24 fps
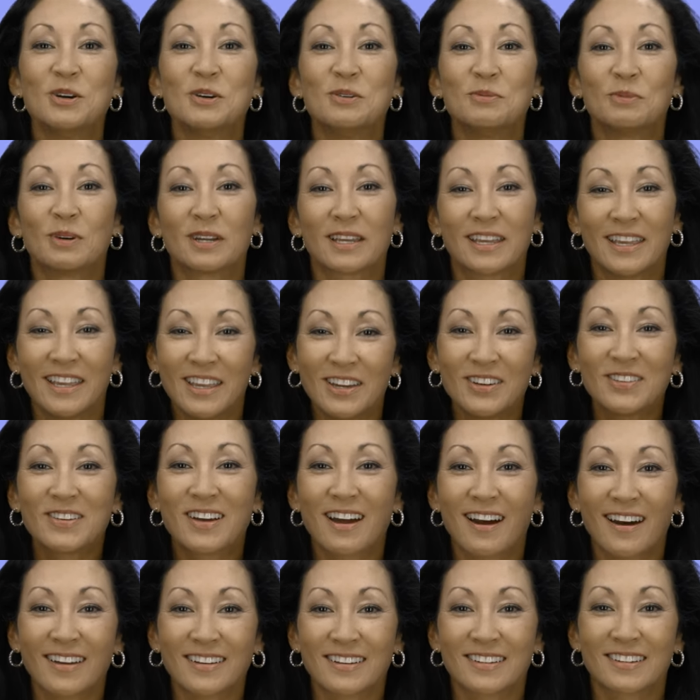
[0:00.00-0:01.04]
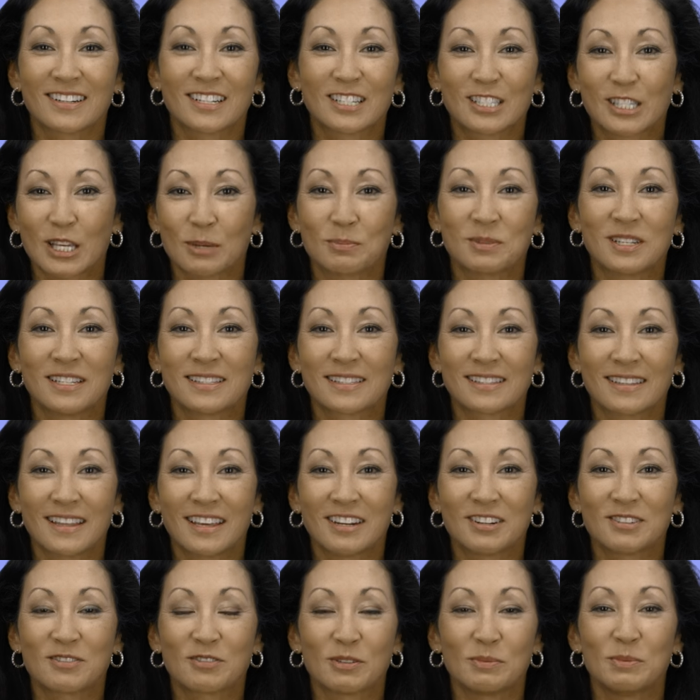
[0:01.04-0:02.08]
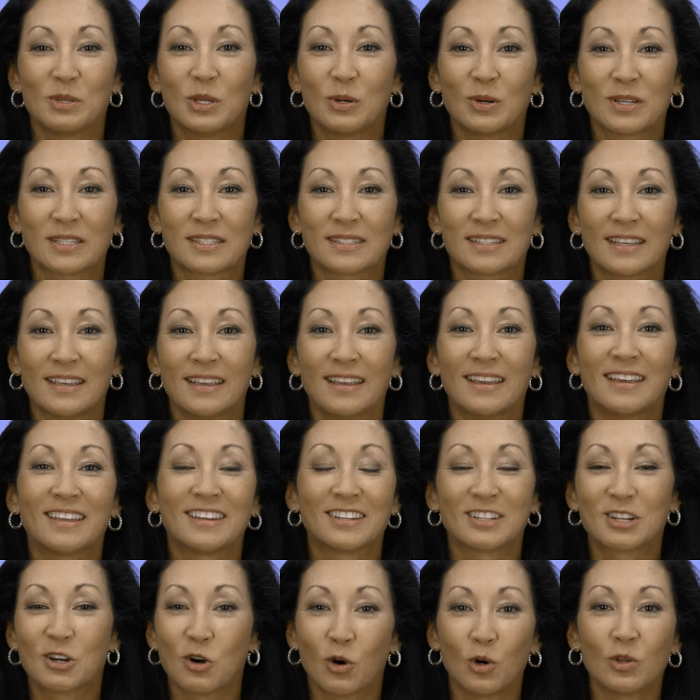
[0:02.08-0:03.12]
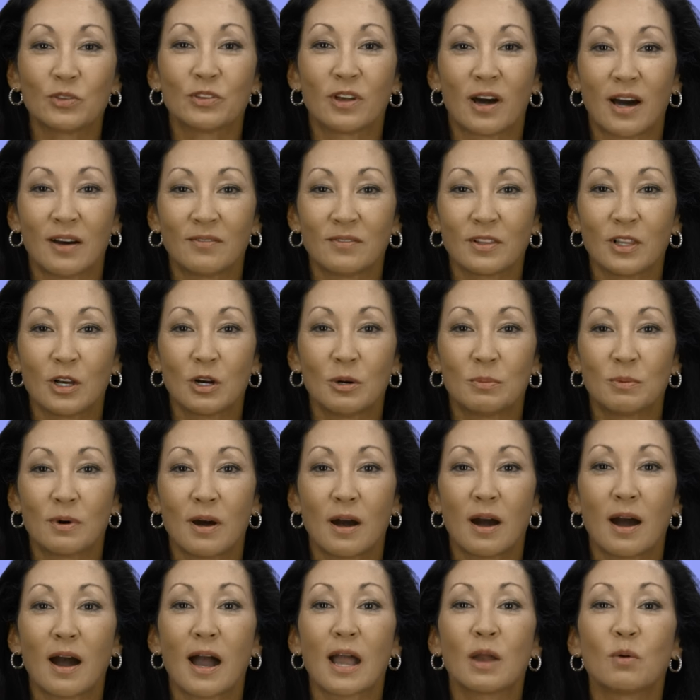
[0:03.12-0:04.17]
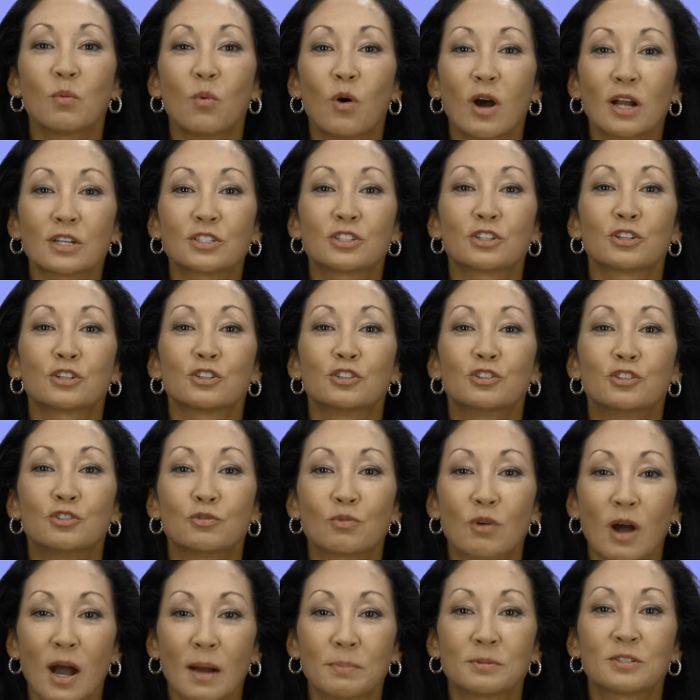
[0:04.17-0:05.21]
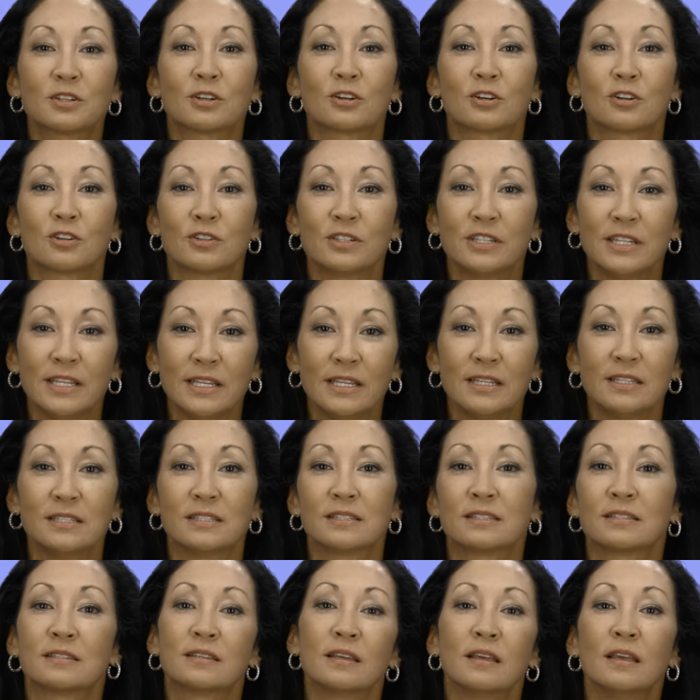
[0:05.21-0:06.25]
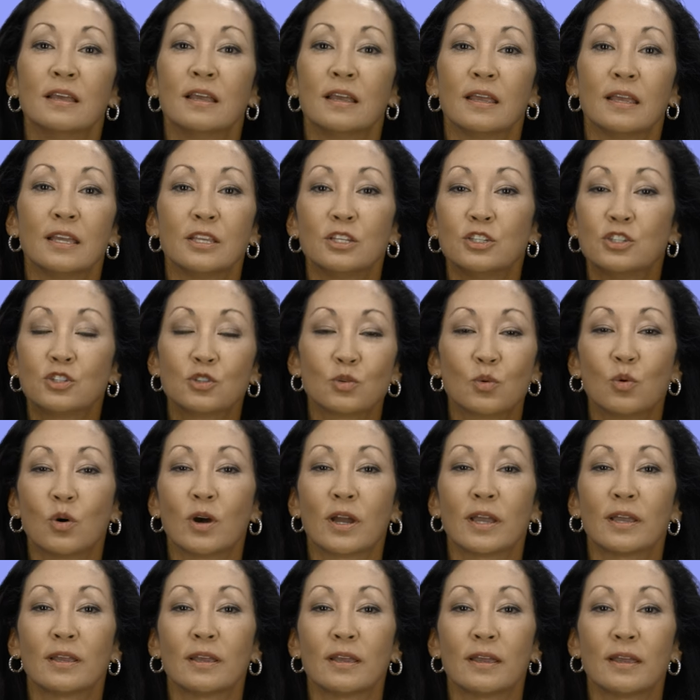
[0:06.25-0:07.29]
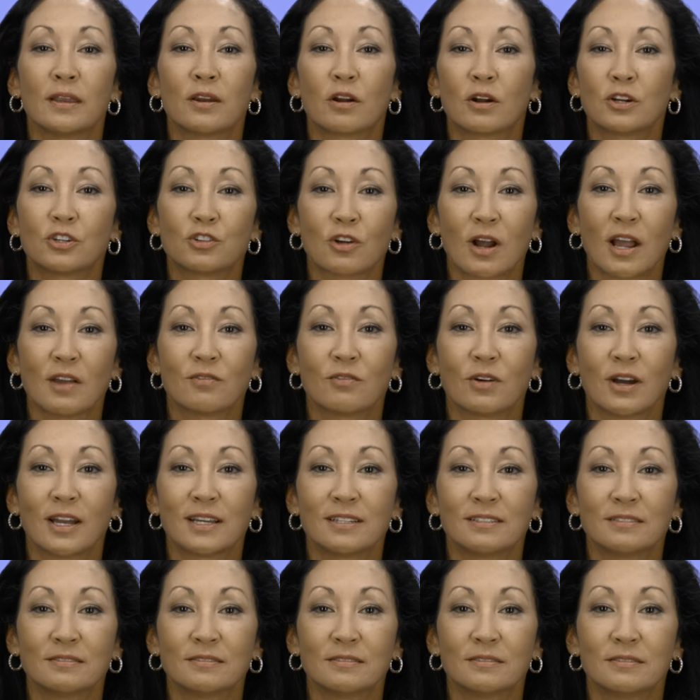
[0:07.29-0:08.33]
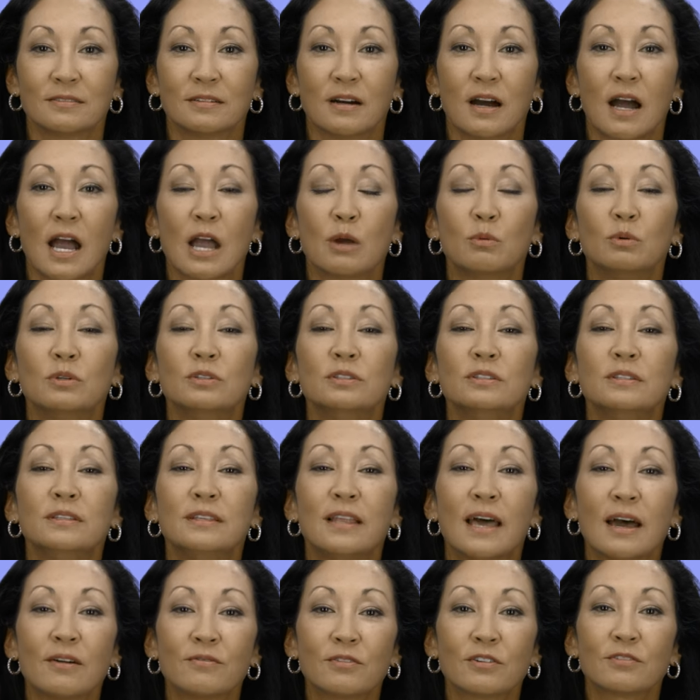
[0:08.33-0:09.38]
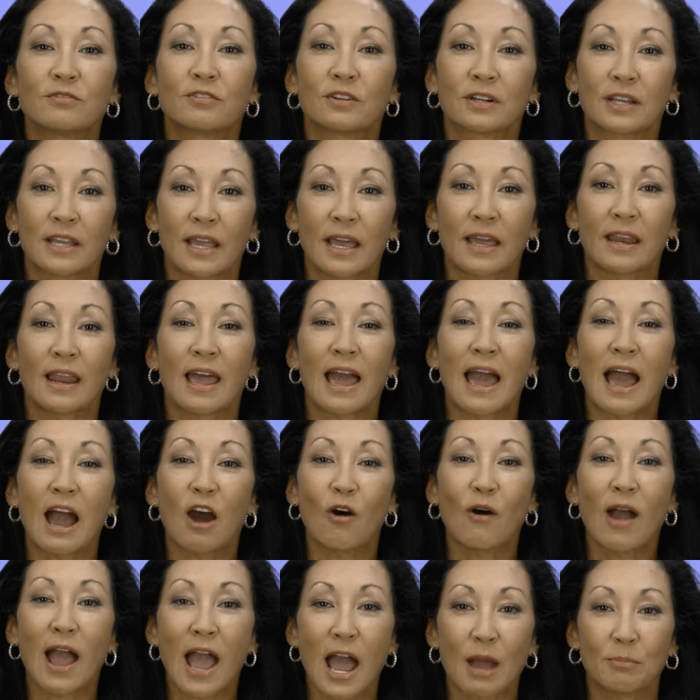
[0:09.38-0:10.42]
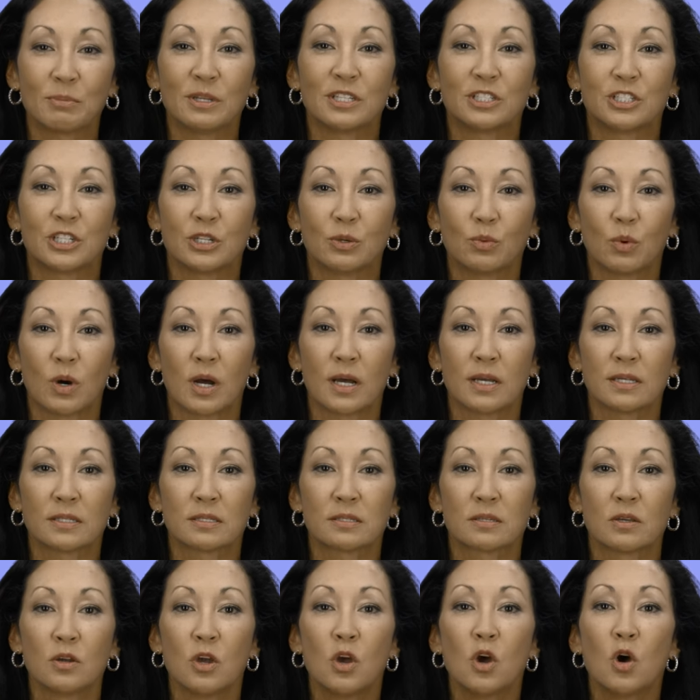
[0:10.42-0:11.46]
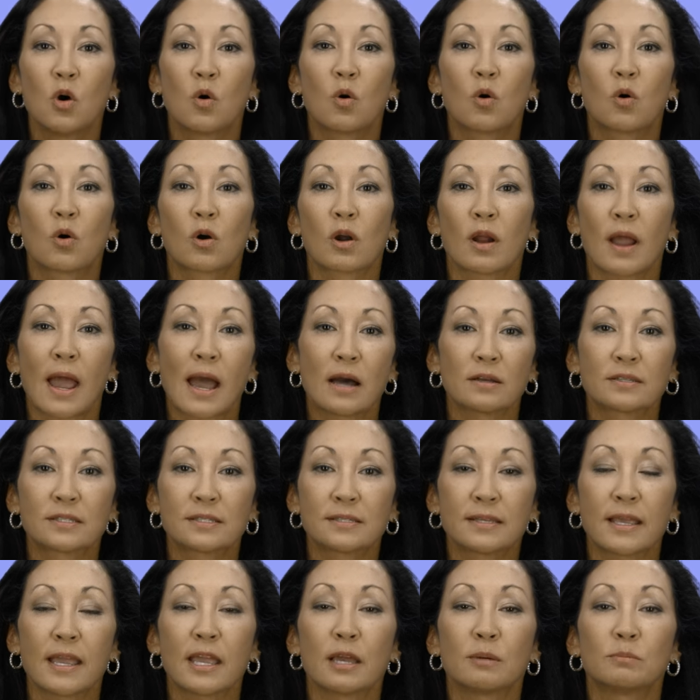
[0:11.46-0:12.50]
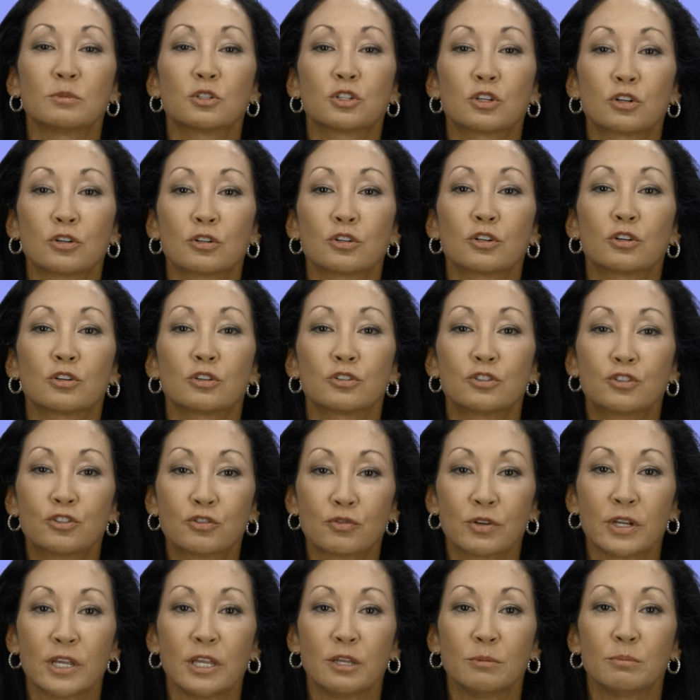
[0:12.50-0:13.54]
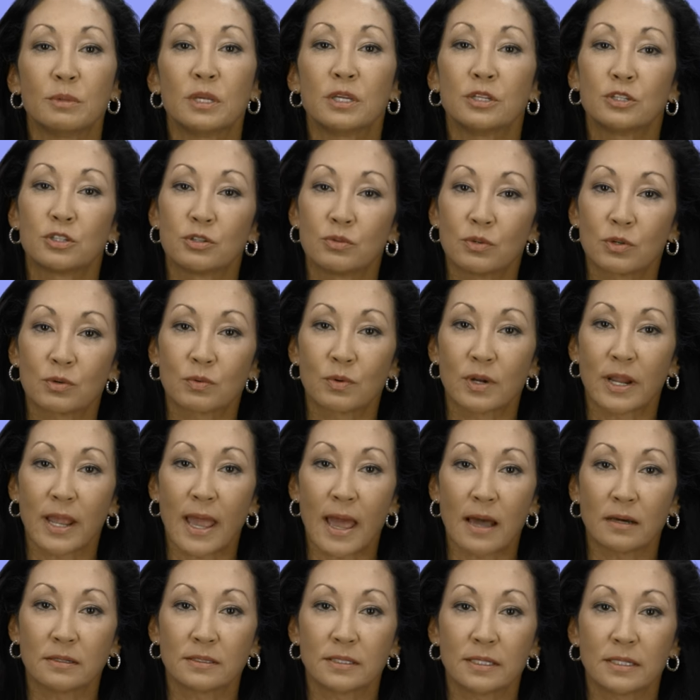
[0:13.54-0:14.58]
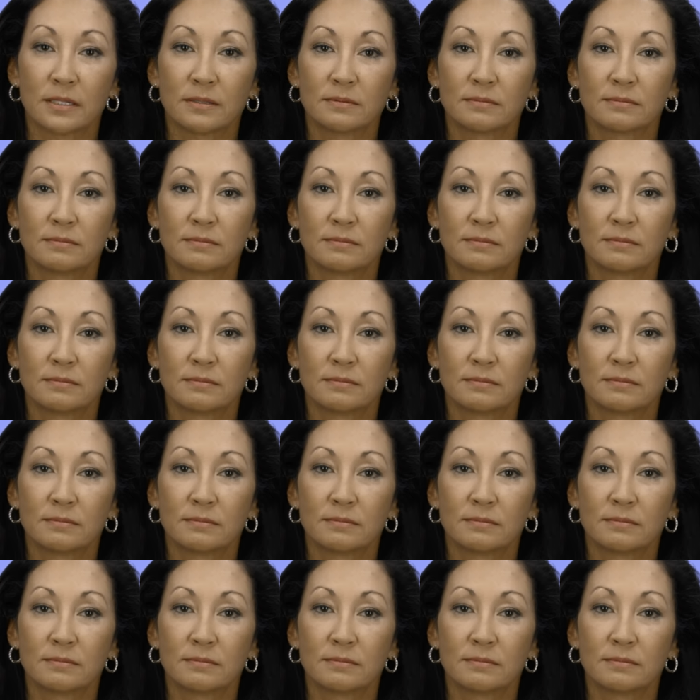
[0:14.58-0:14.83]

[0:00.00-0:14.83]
When Keo got her acceptance letter from USC in a golden envelope, I watched her drop to her knees in joy in our driveway. I will never forget how happy she was or how Sam turned her dream into a reality.